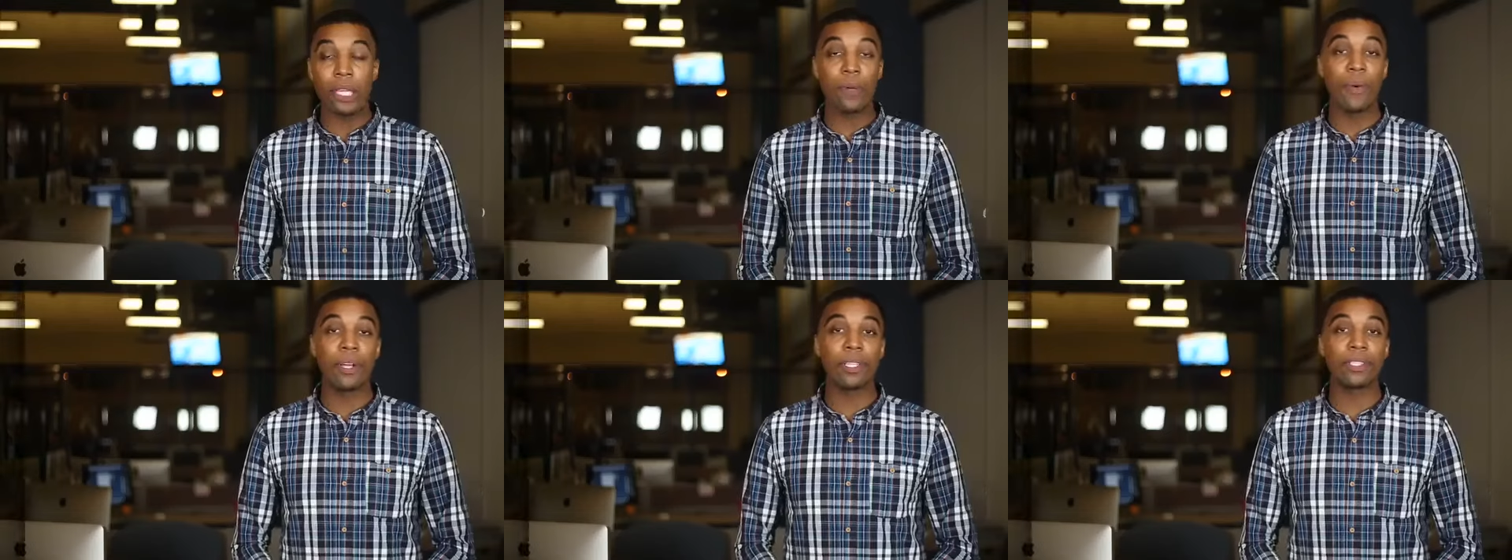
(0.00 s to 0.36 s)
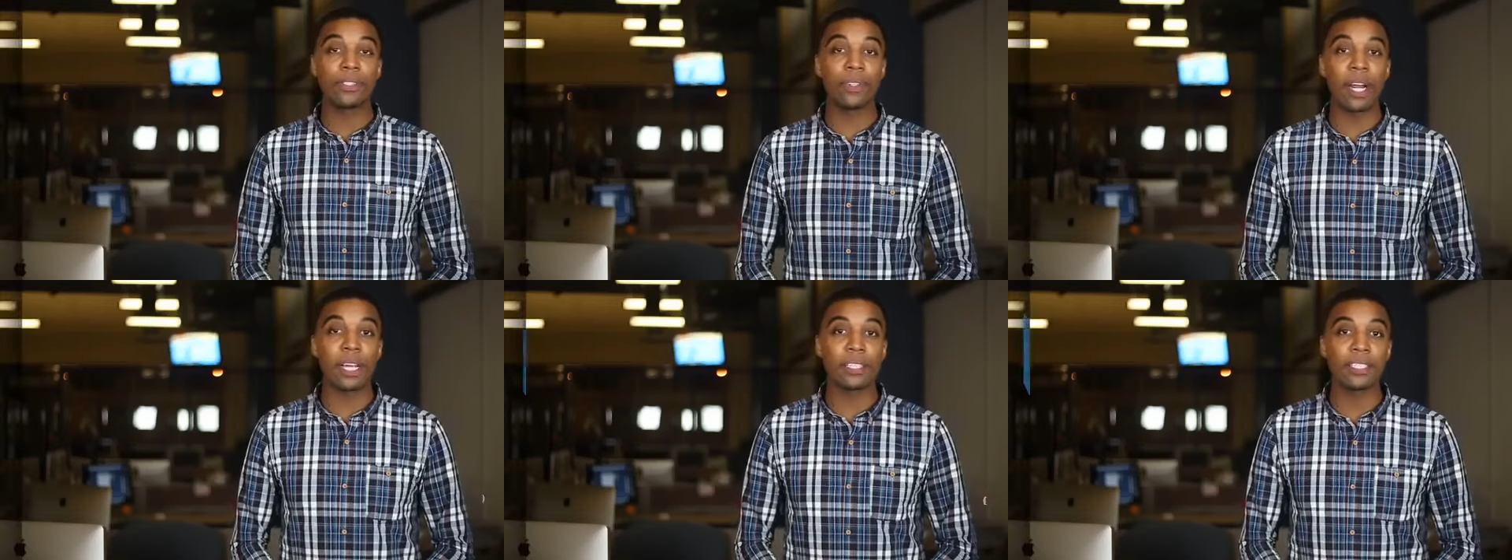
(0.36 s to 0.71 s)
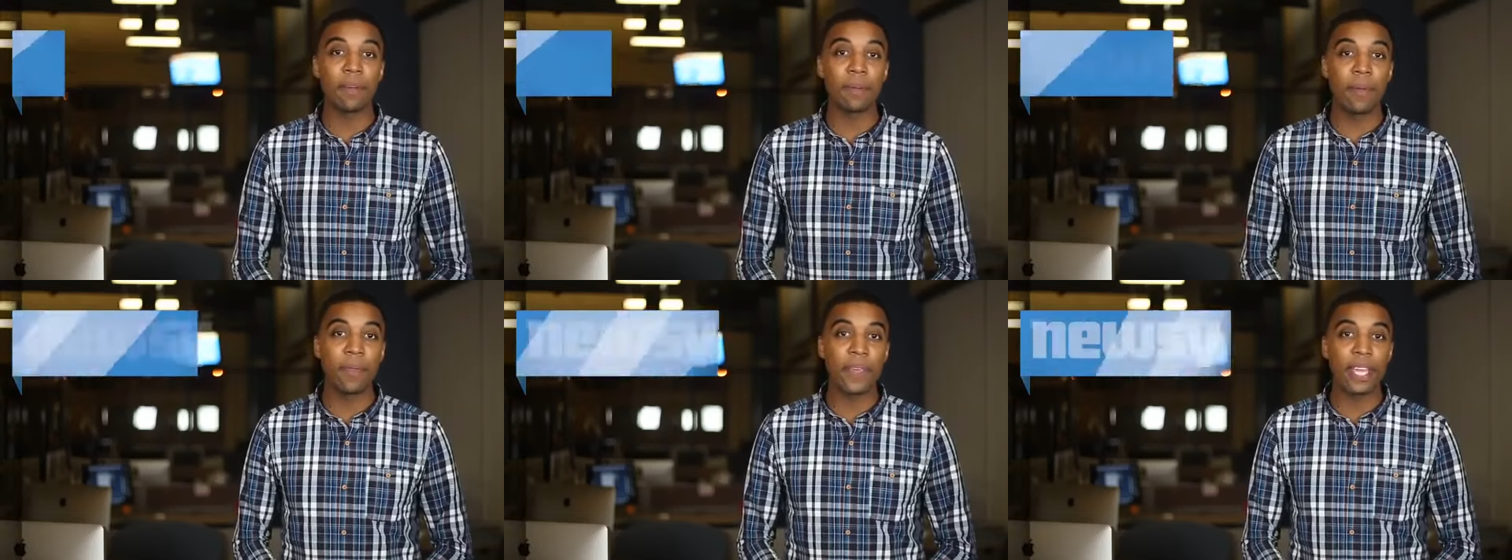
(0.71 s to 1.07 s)
The U.S. strikes
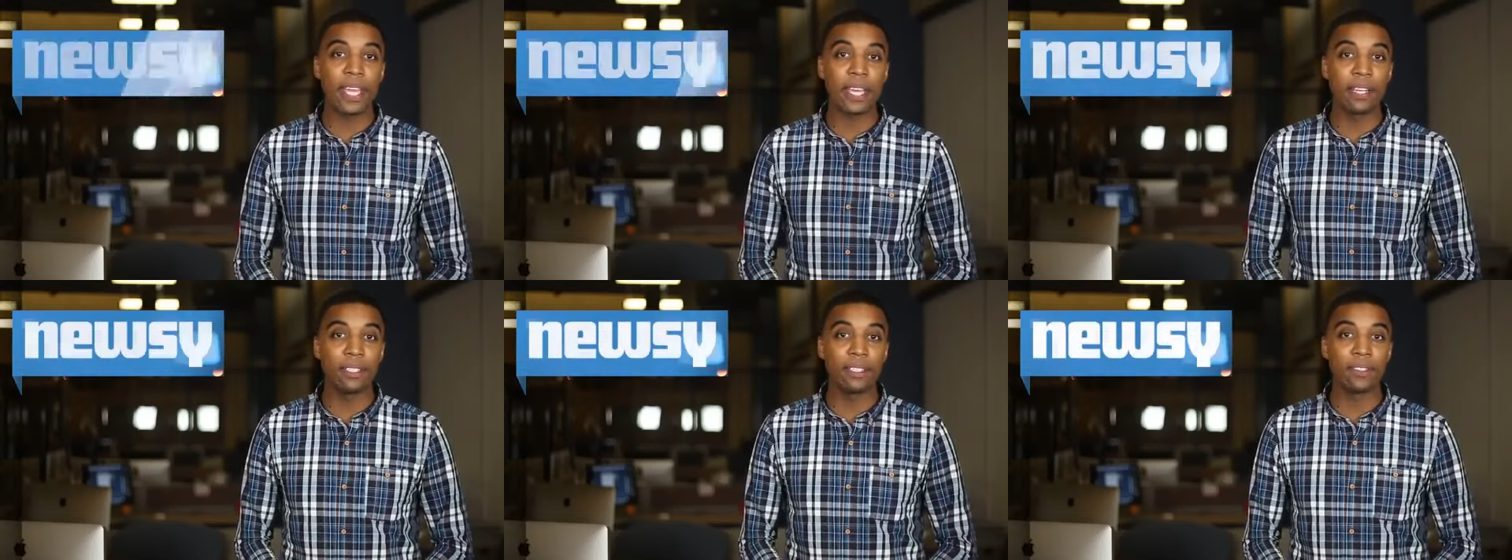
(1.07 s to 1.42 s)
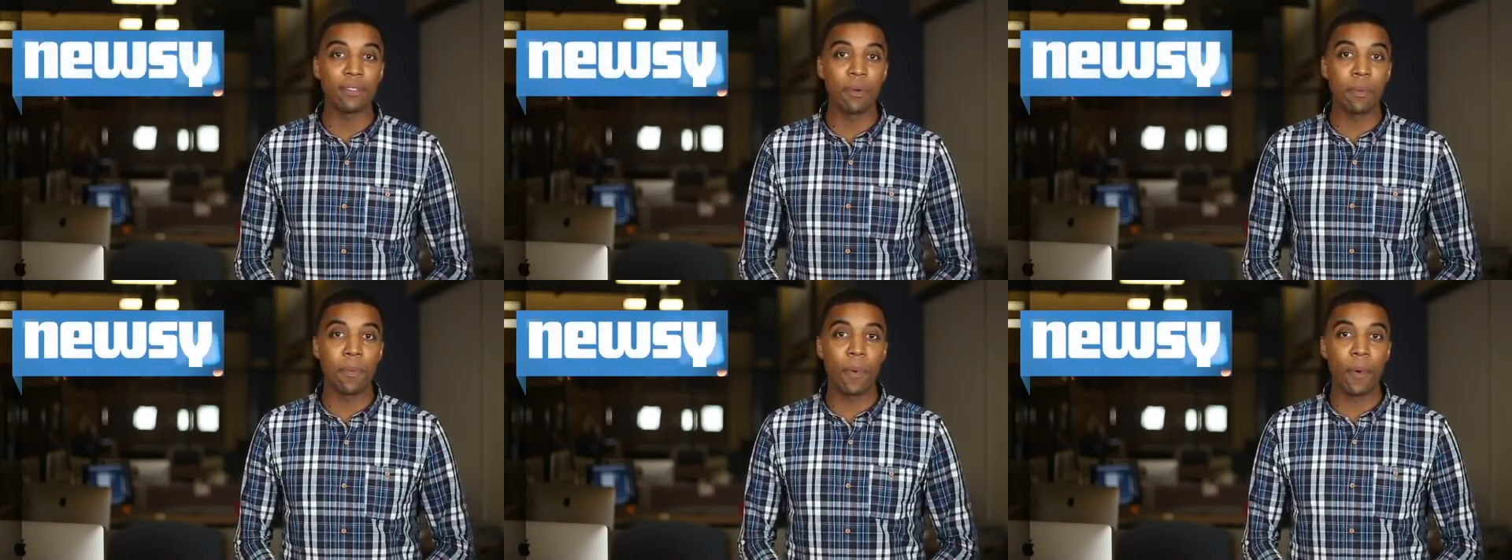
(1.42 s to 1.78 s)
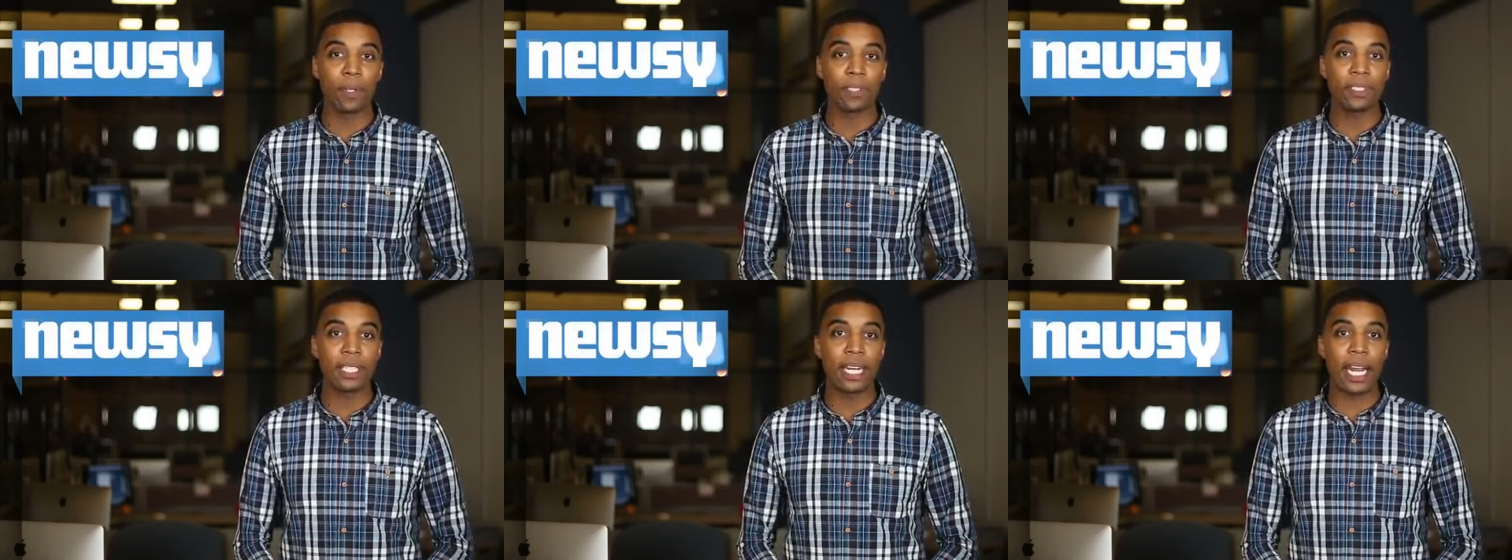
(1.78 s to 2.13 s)
come on the heels of
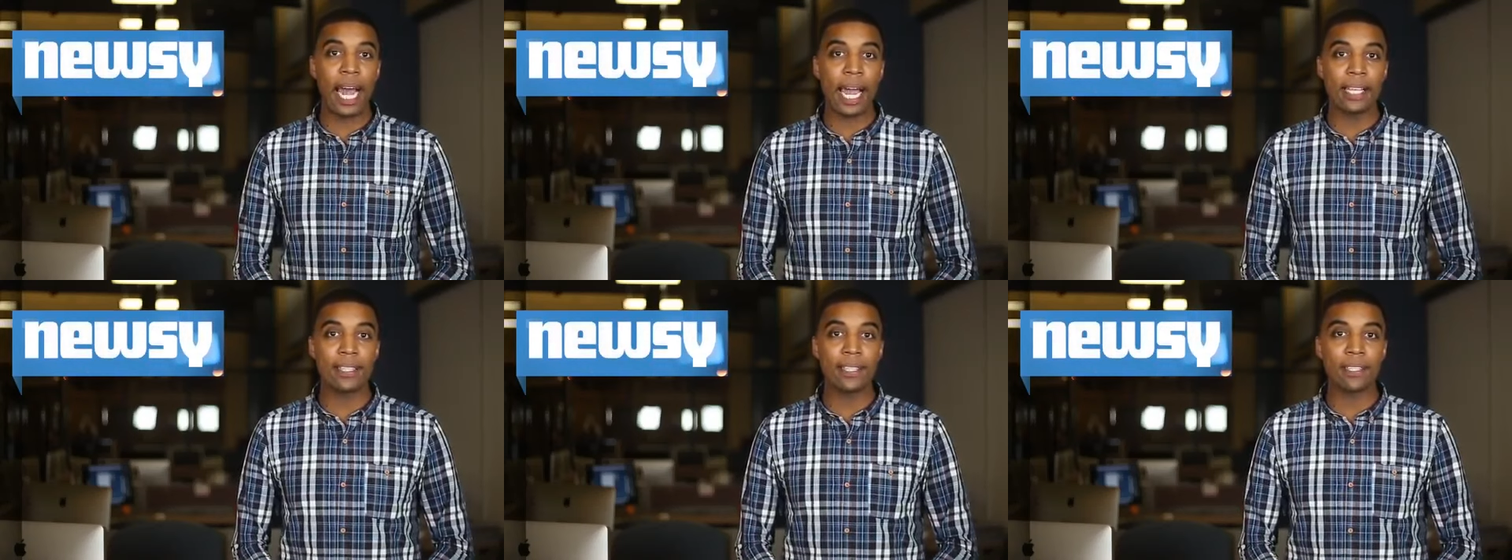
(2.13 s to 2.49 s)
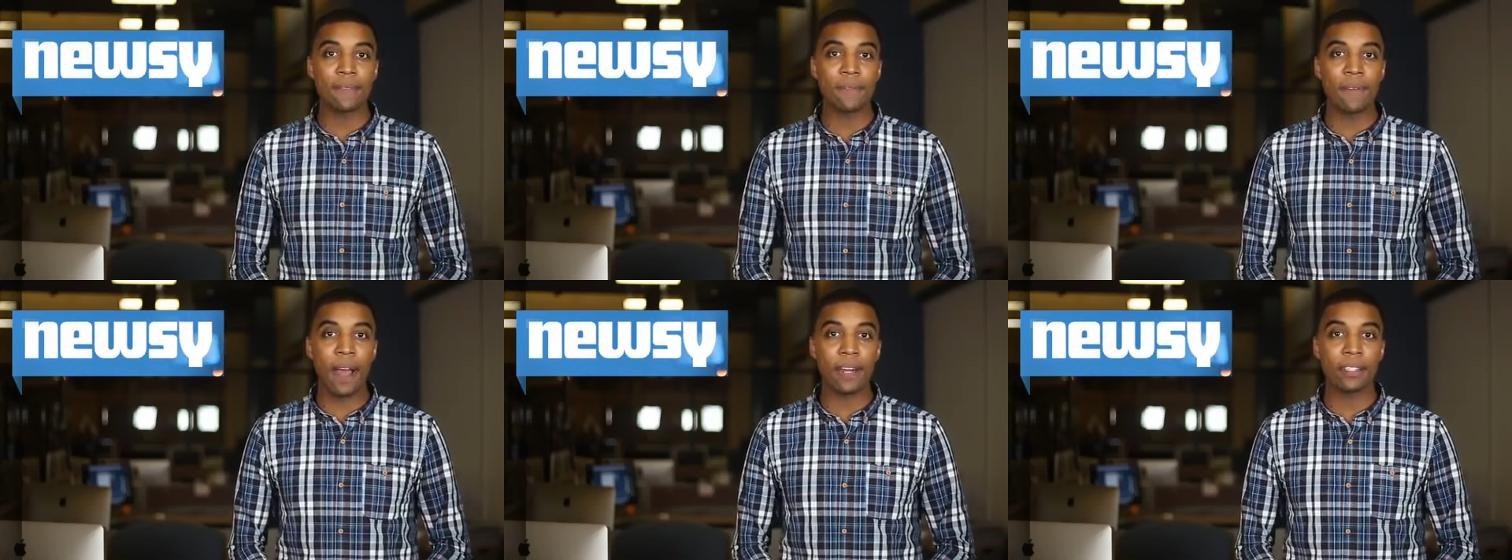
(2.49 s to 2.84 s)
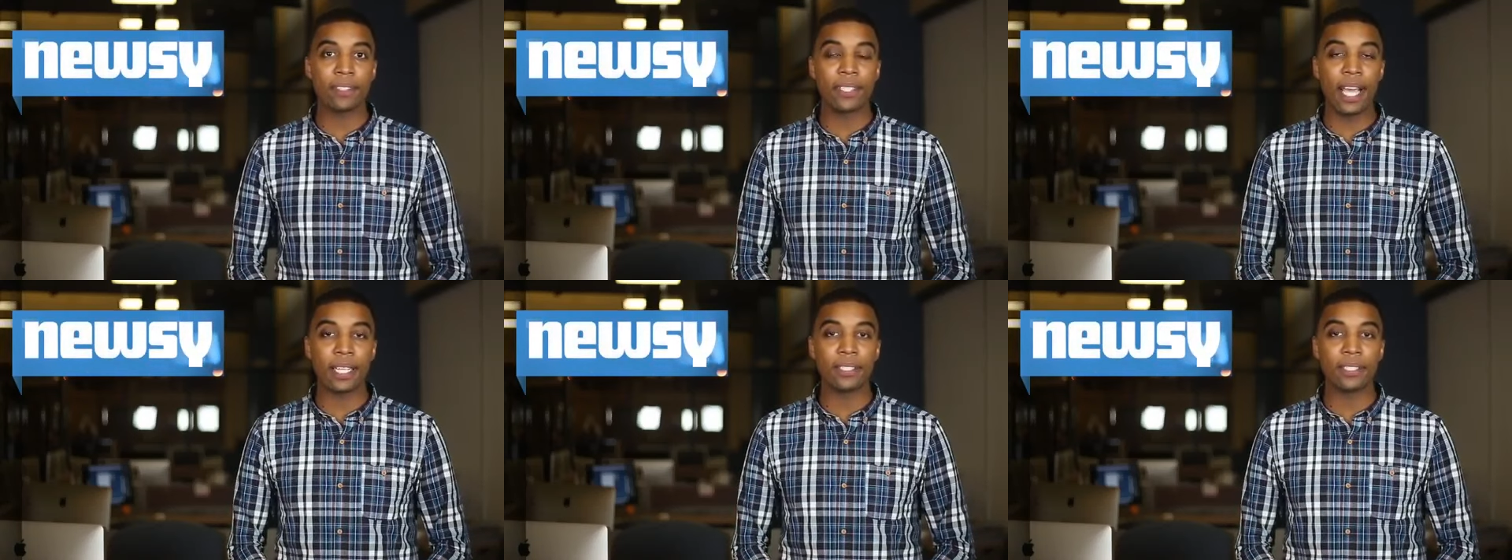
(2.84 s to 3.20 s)
reports that ISIS
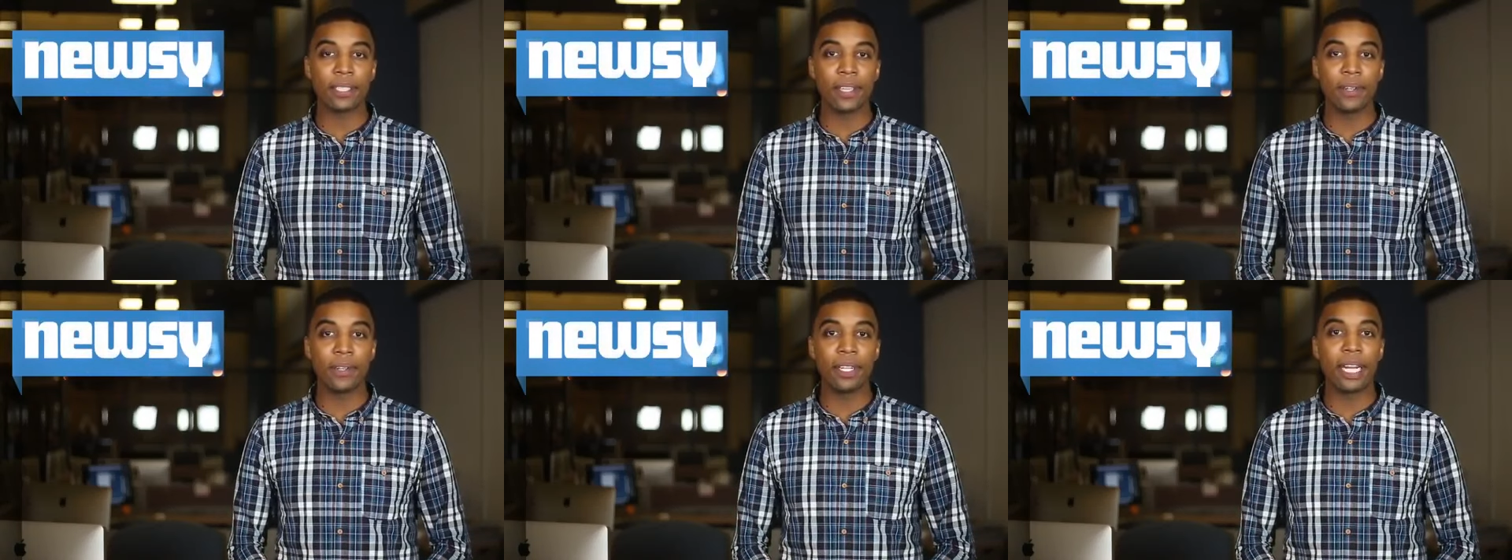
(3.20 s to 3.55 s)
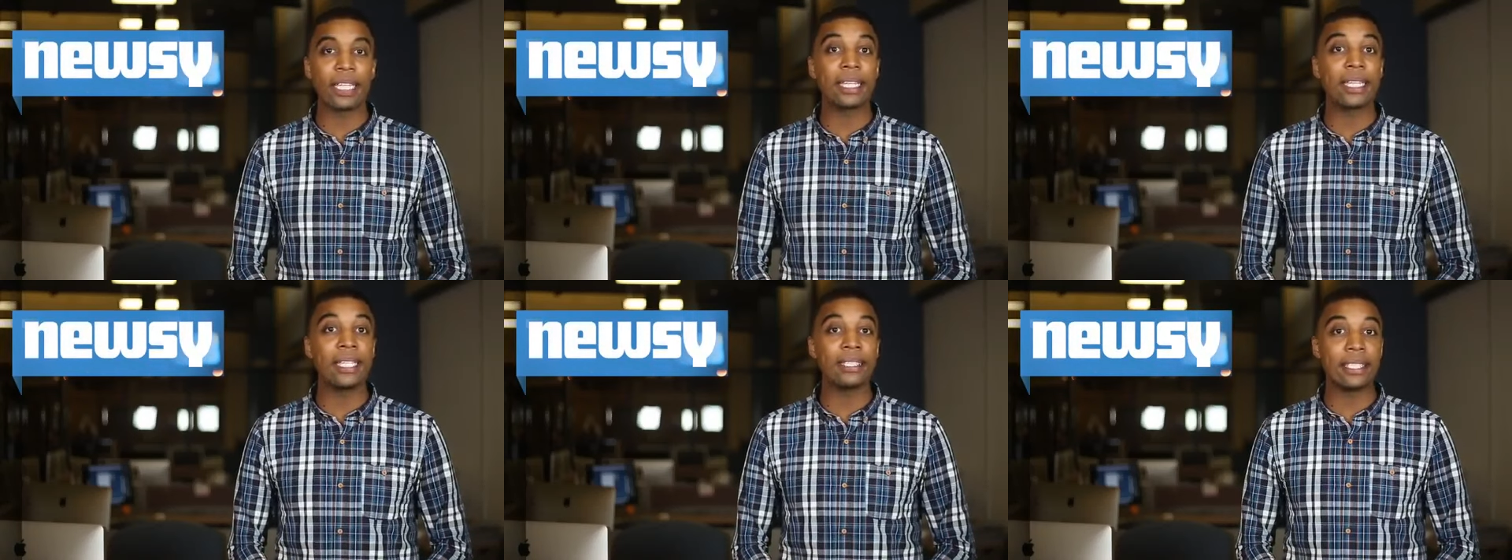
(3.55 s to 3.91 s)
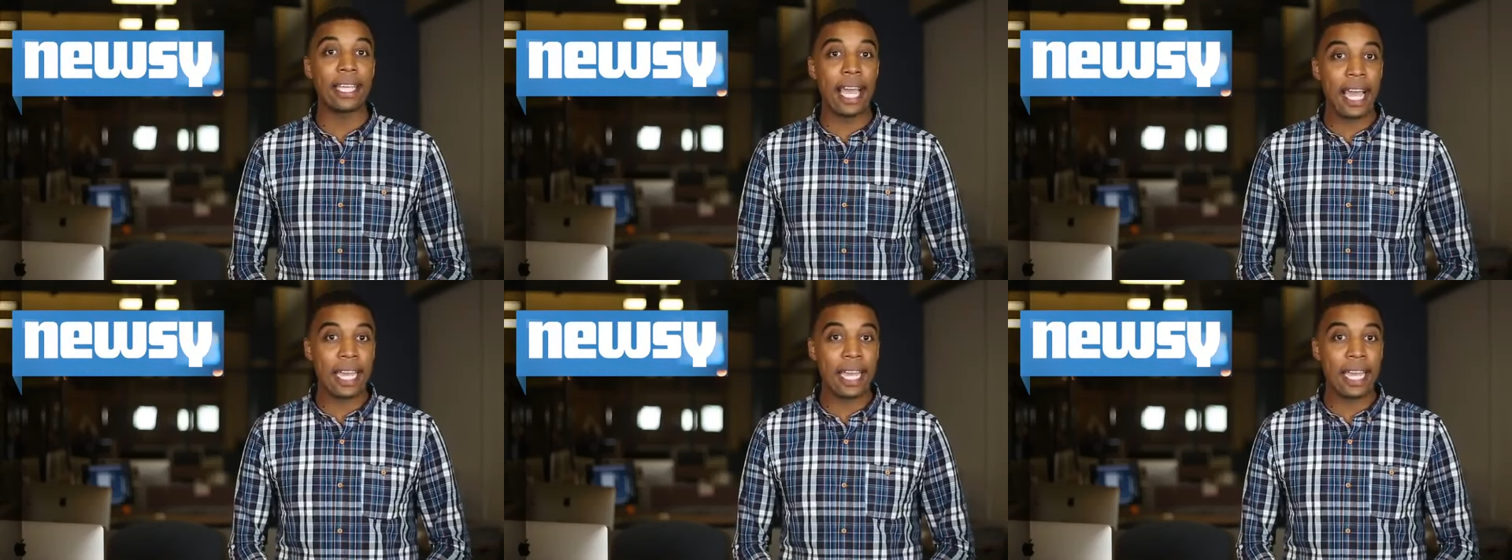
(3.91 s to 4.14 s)
fighters executed at least